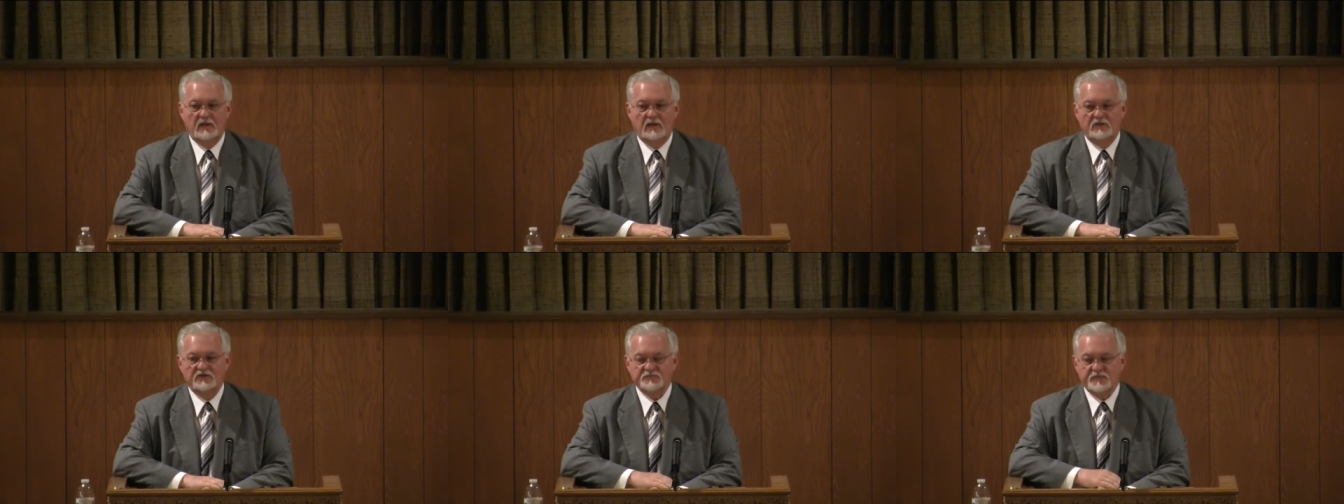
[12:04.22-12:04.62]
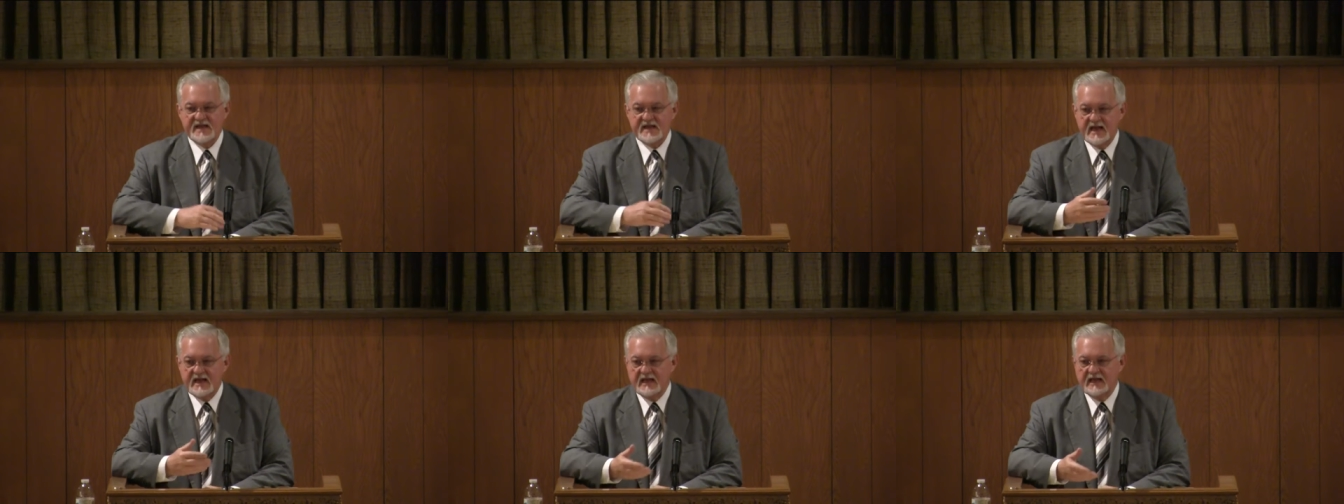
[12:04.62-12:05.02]

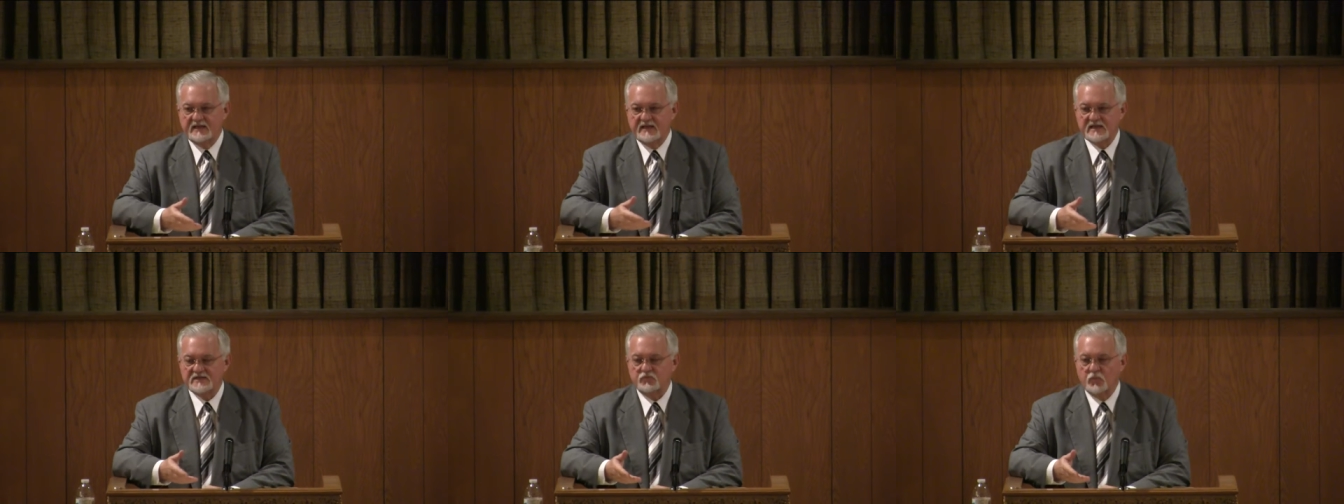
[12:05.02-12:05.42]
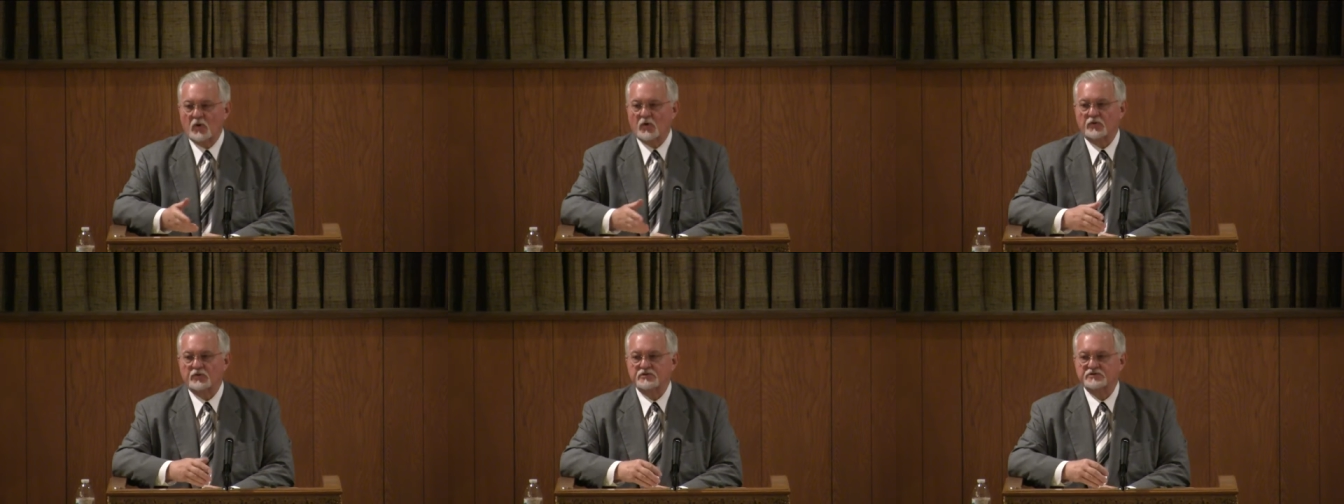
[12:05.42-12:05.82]
speaking in this
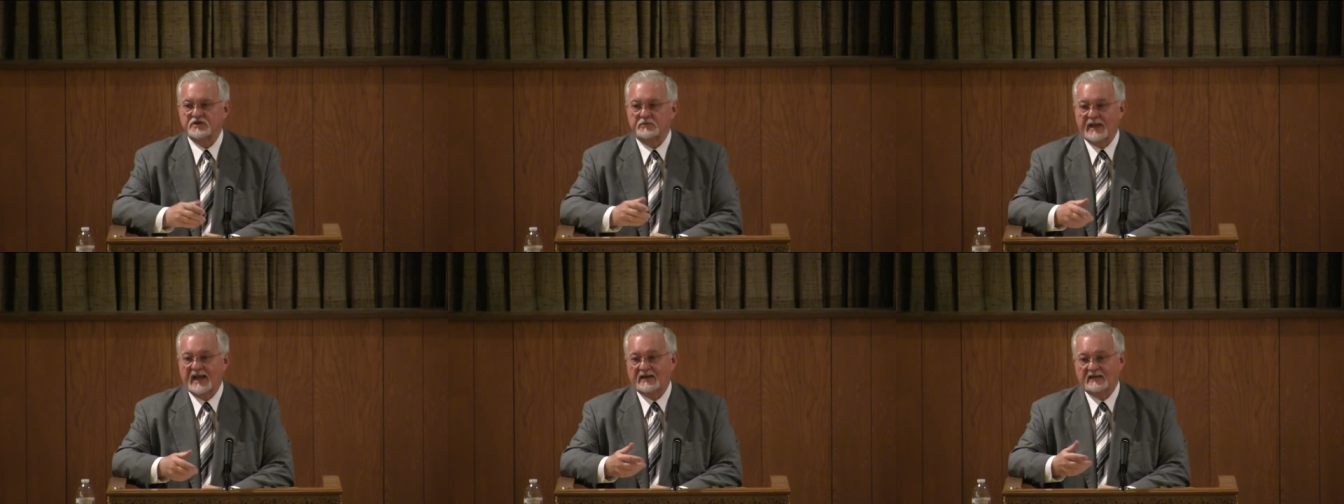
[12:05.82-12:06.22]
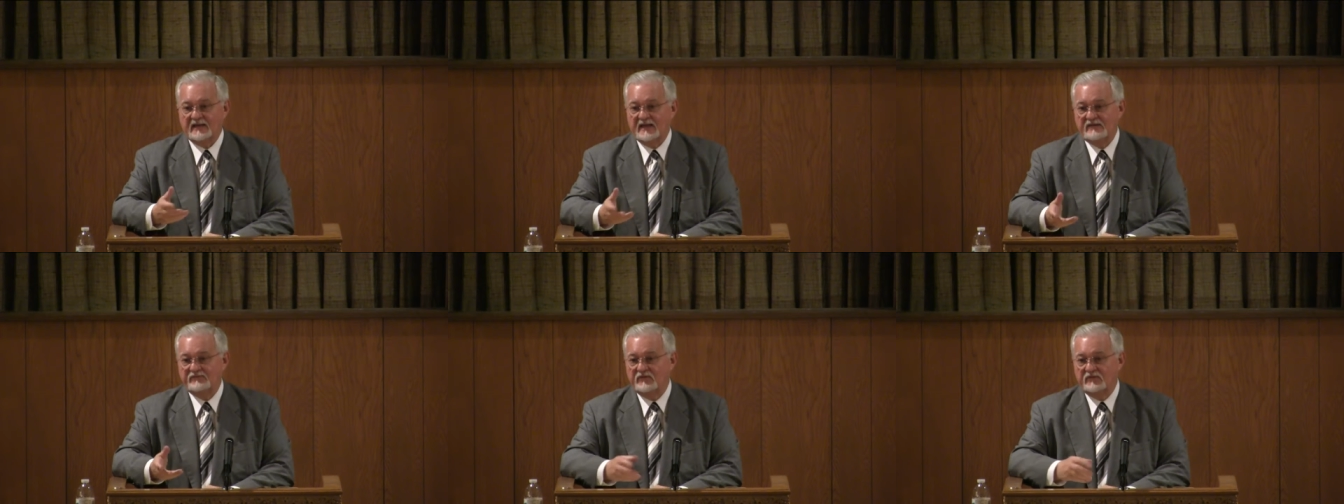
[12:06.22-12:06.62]
words about
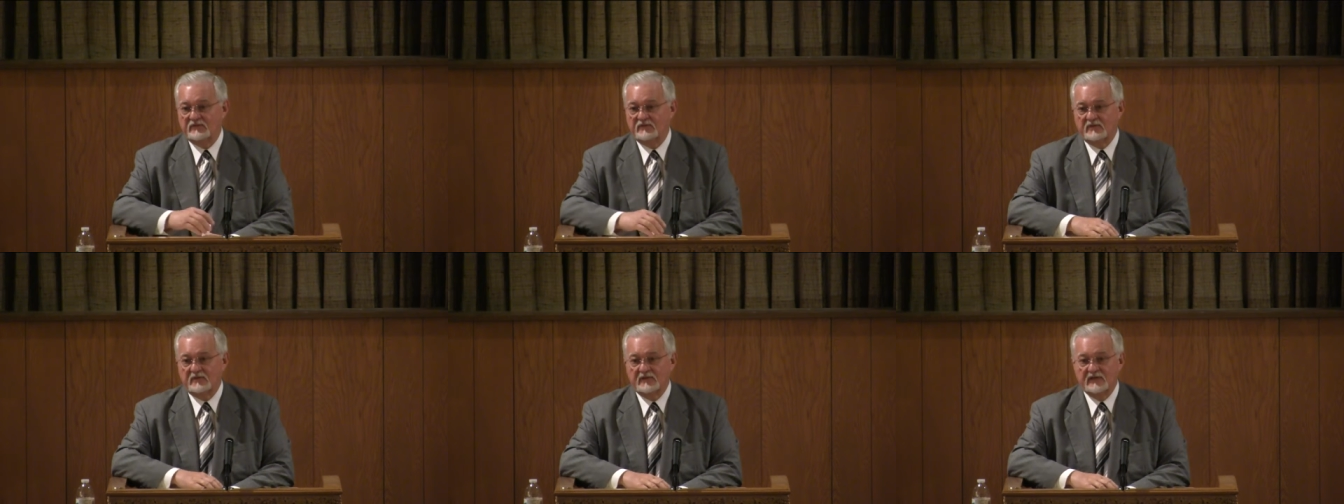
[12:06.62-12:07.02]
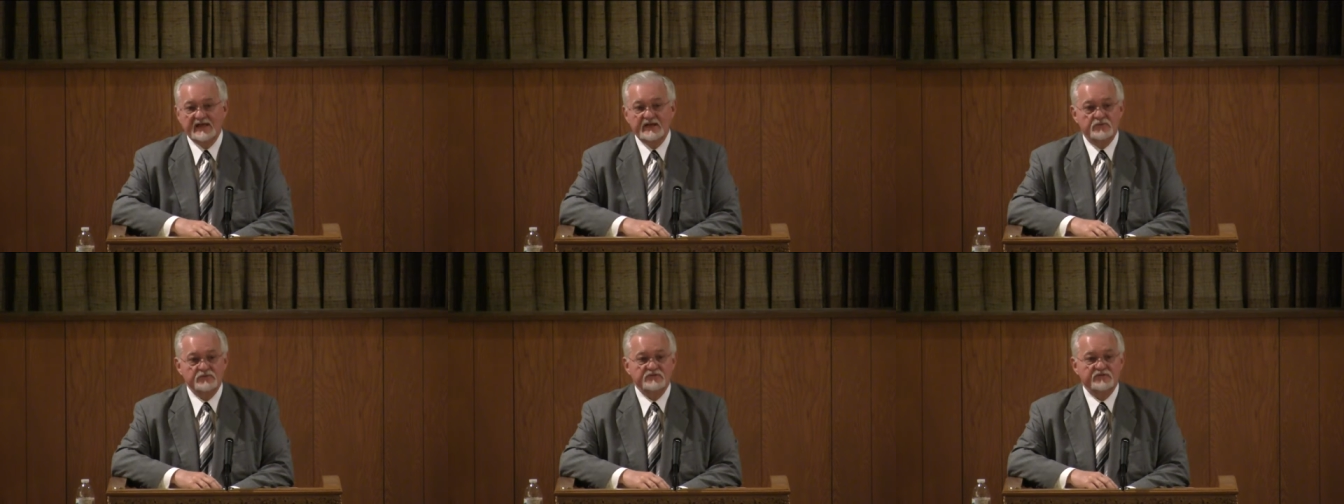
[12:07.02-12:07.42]
even the
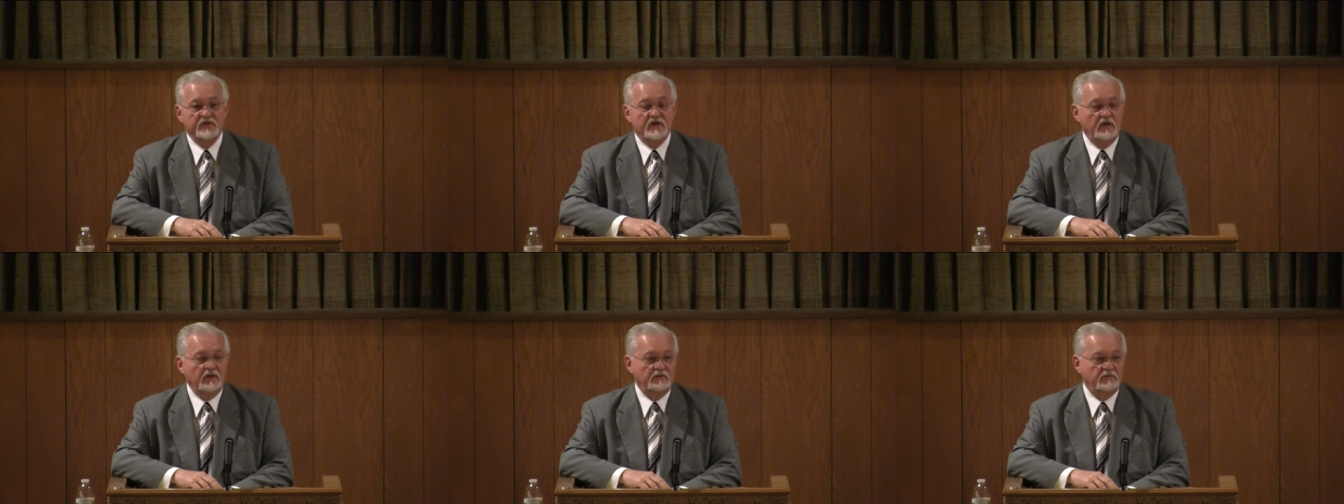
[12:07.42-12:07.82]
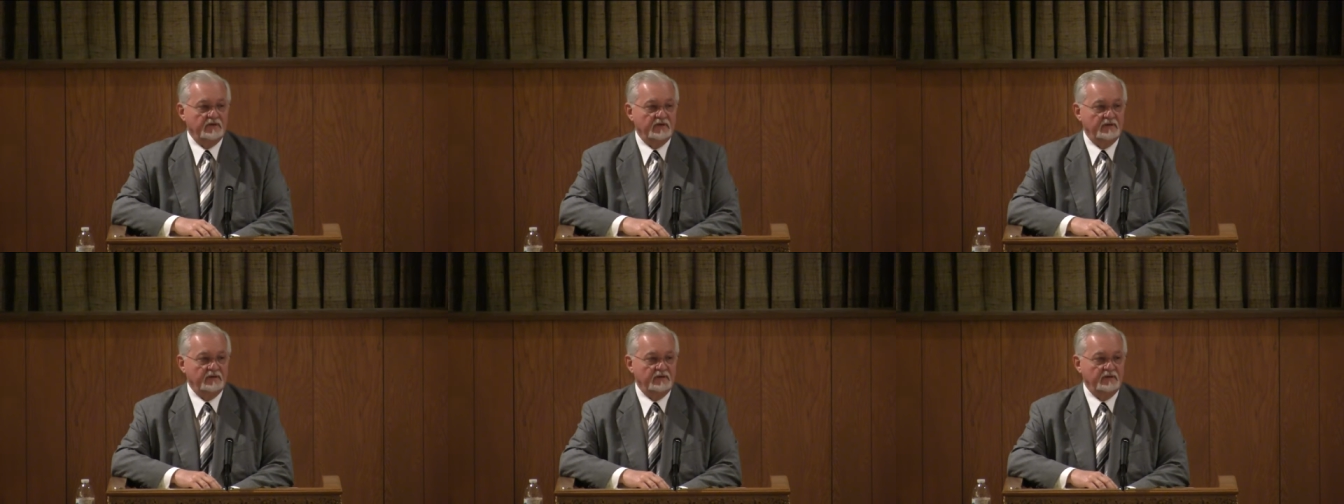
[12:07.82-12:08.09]
leaders of the country.